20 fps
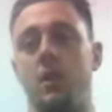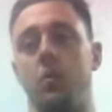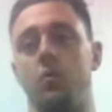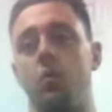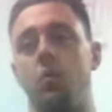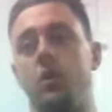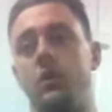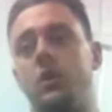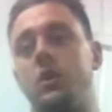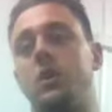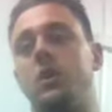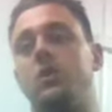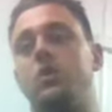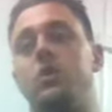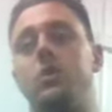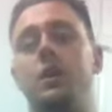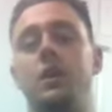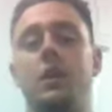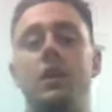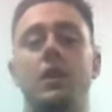What you can
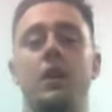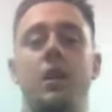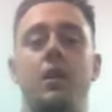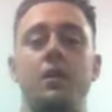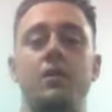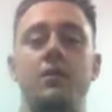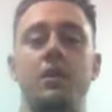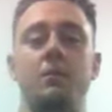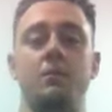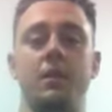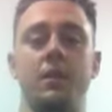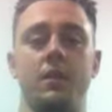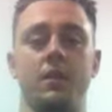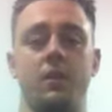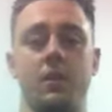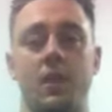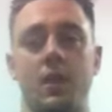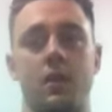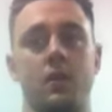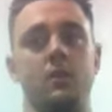do here now is empty the
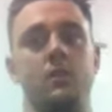tank.